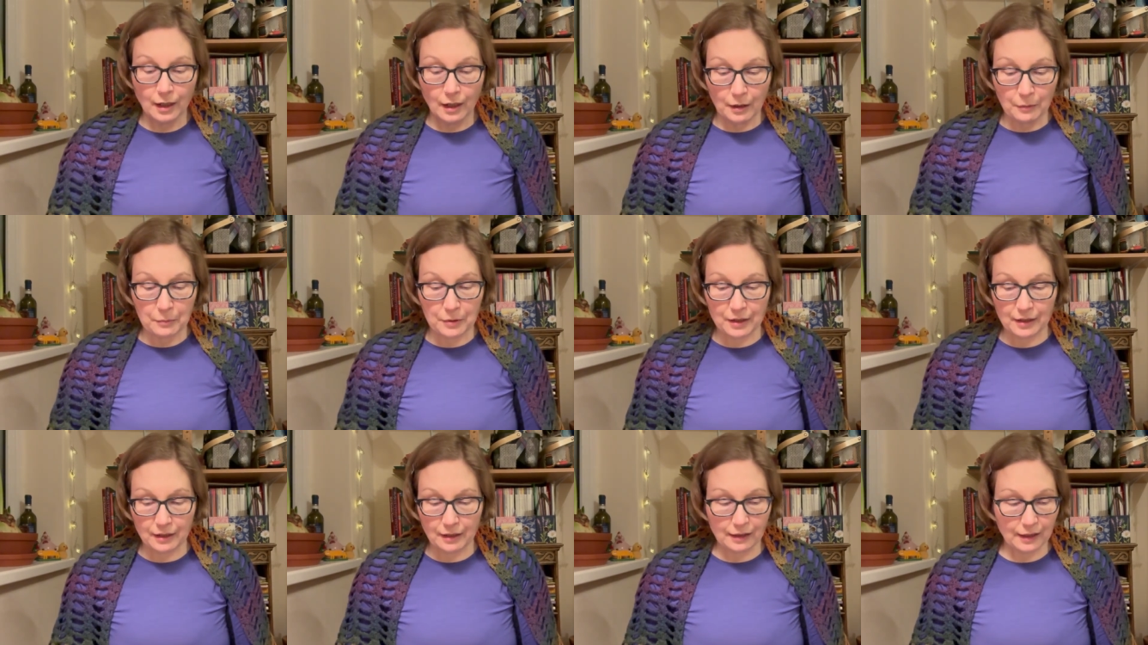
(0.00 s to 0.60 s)

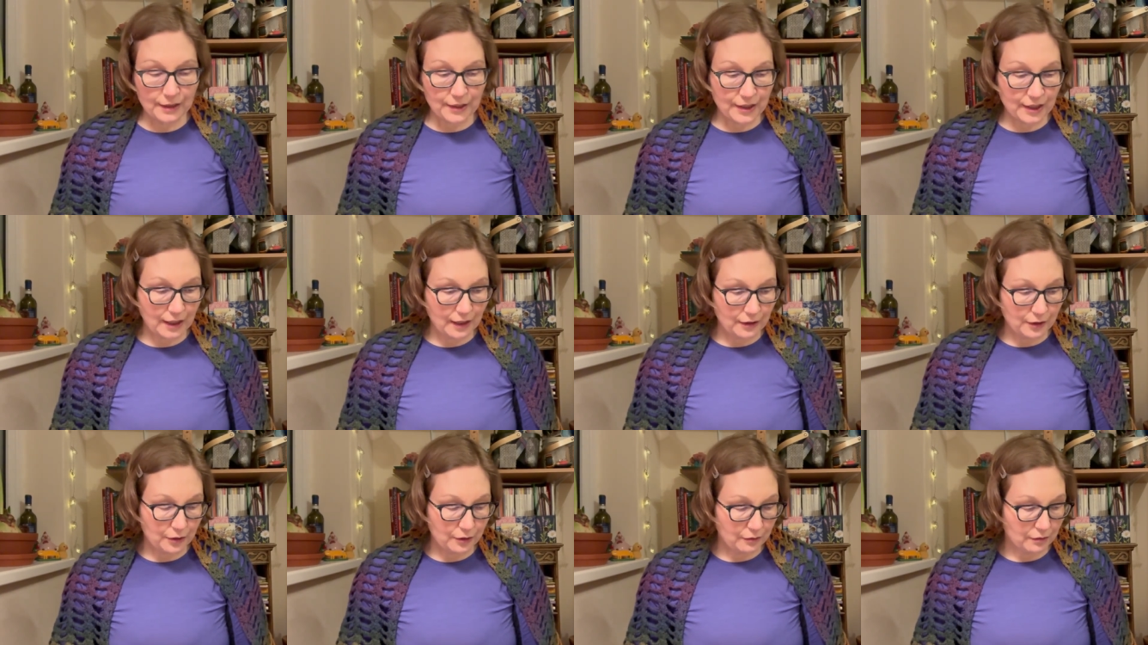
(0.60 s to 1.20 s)
But let's
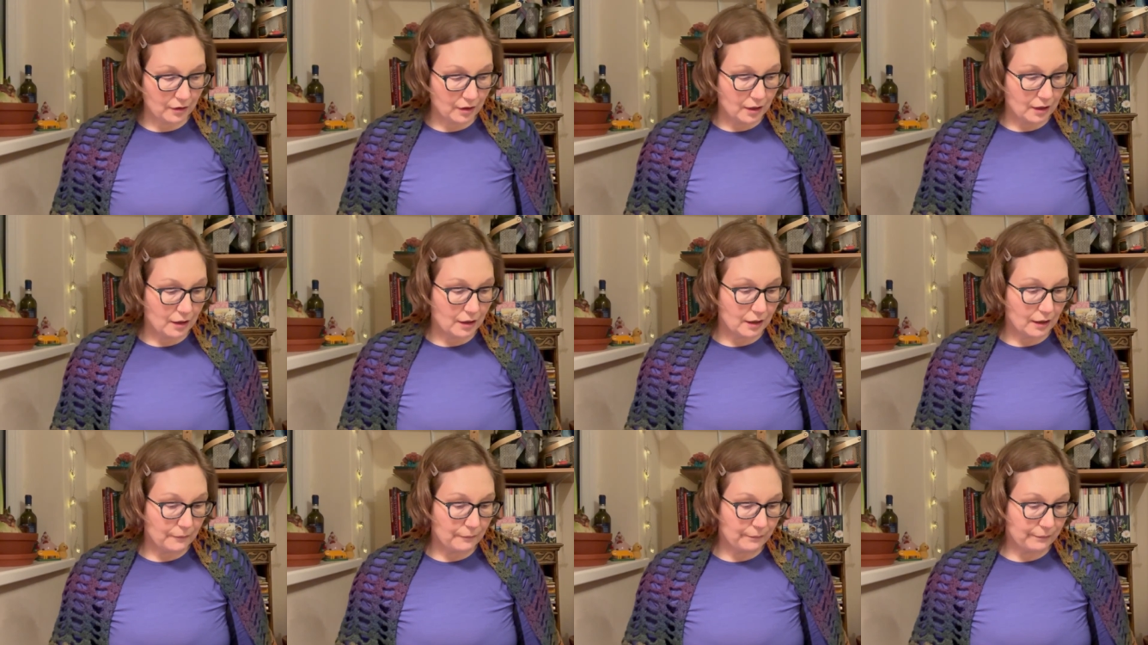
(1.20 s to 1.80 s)
get to
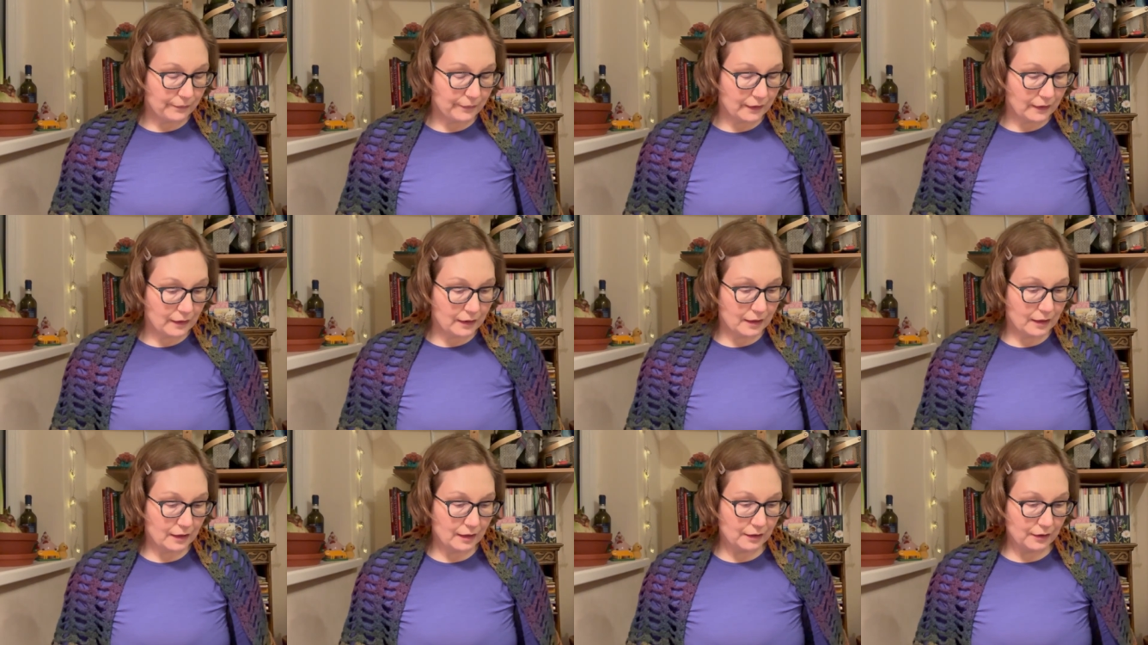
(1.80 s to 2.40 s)

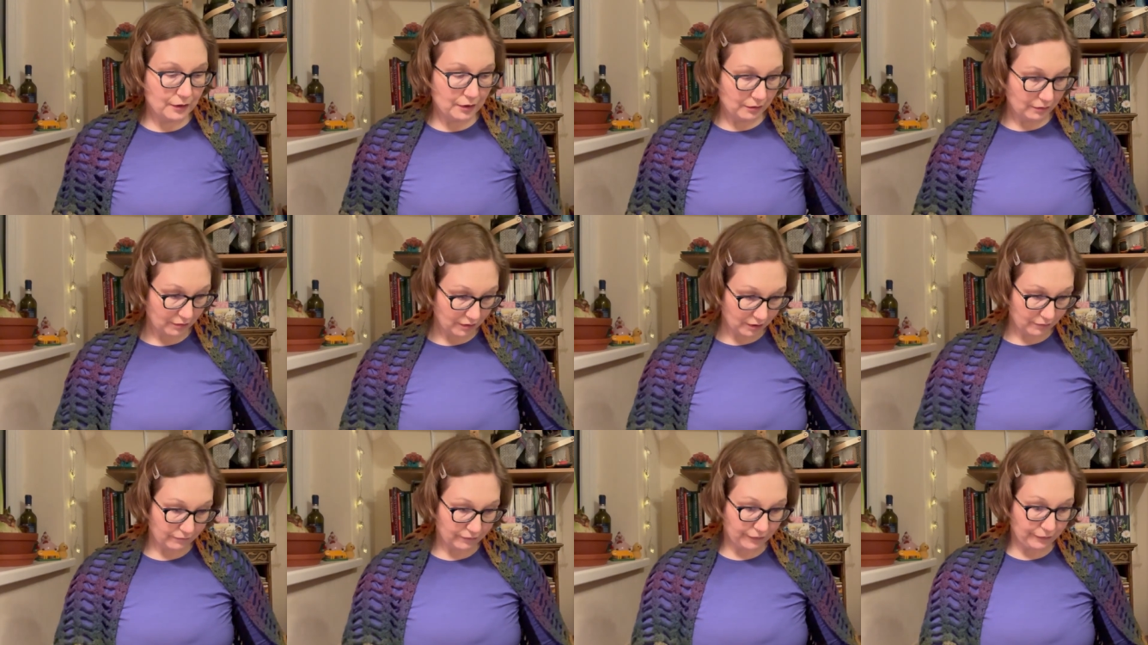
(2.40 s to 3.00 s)

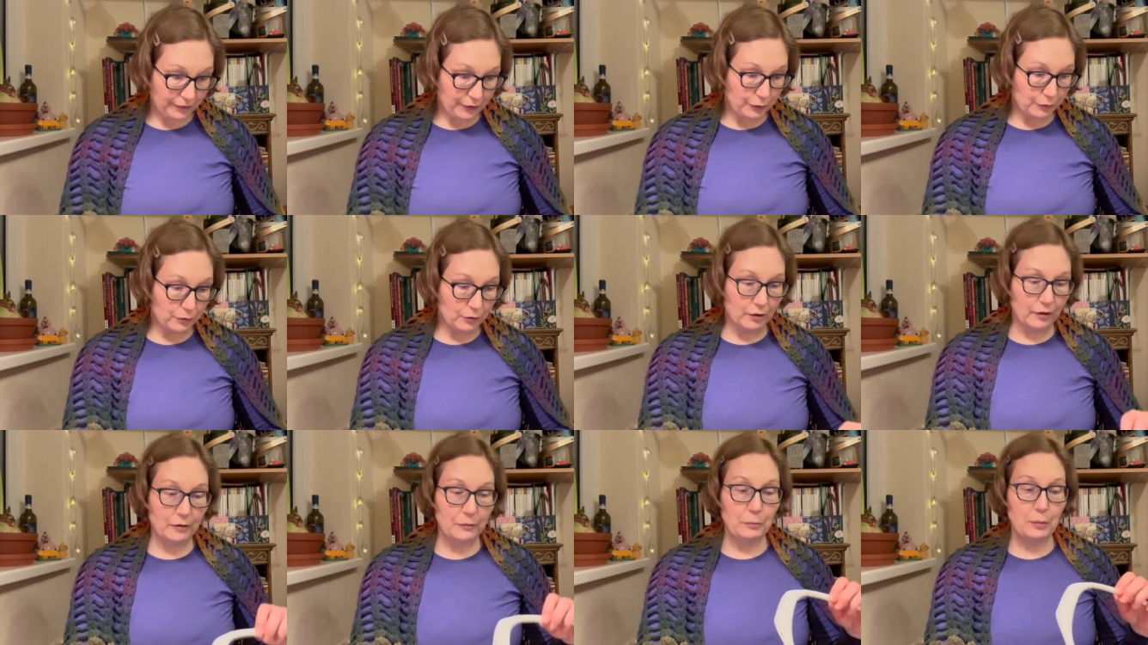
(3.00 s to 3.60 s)
the review
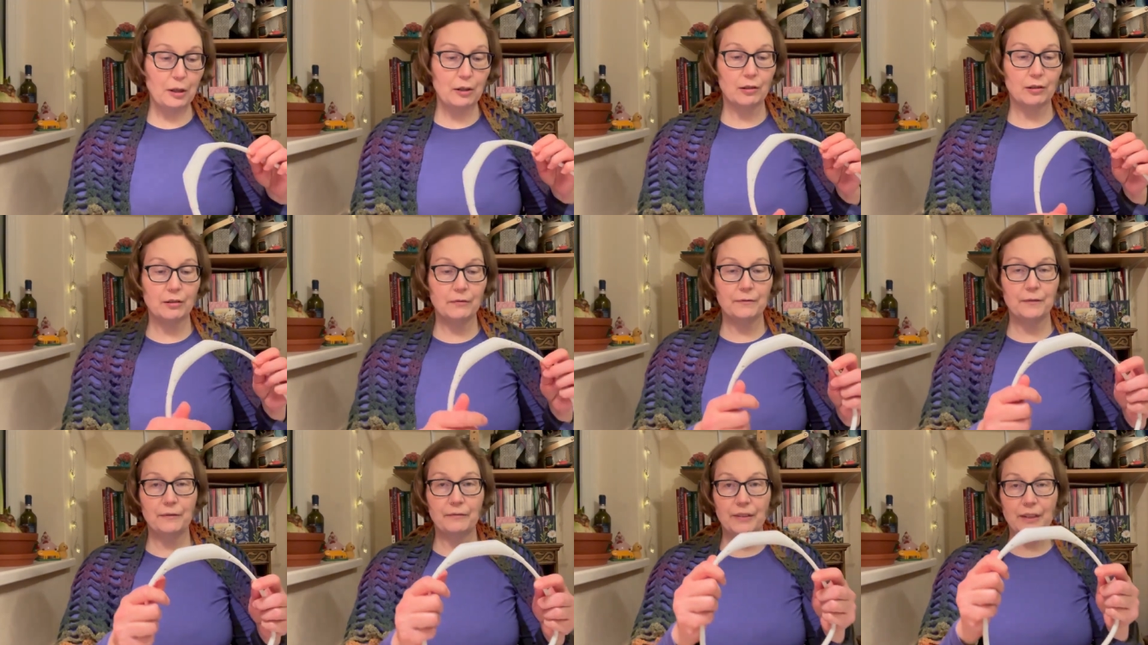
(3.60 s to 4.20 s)
part
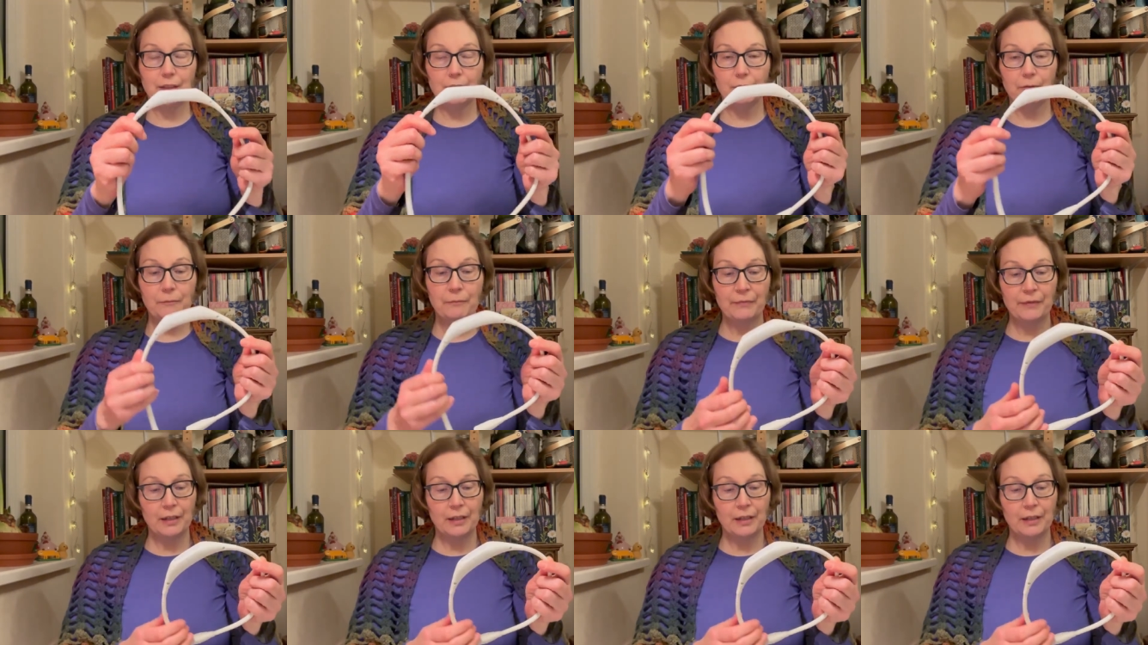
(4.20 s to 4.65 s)
of the video.